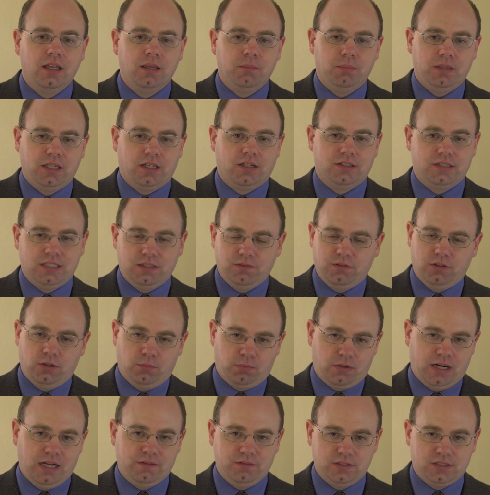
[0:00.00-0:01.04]
because even though
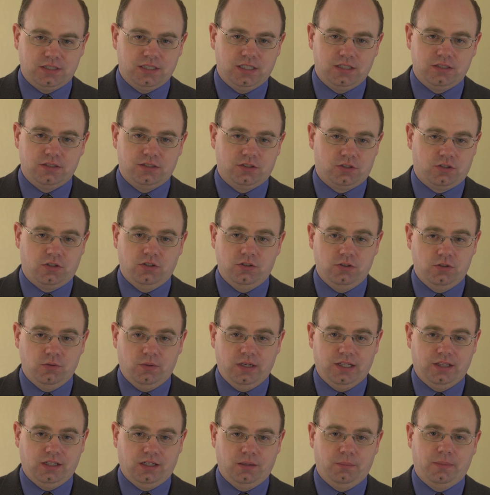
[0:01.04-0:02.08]
private citizens couldn't do
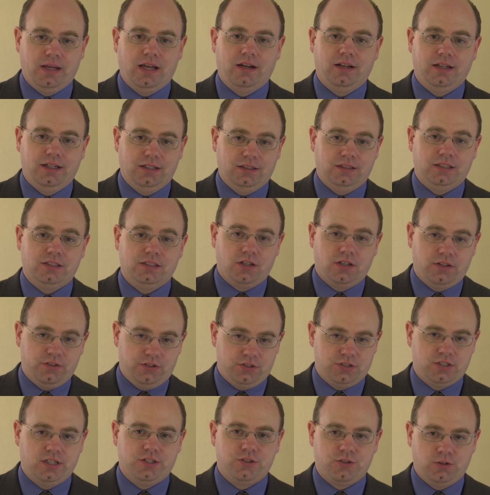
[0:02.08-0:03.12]
anything about it, at
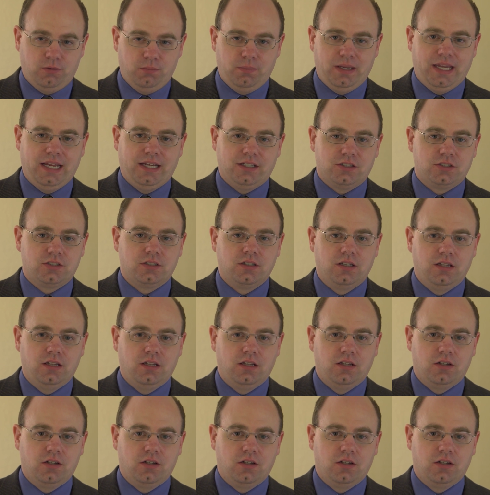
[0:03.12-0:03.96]
other central banks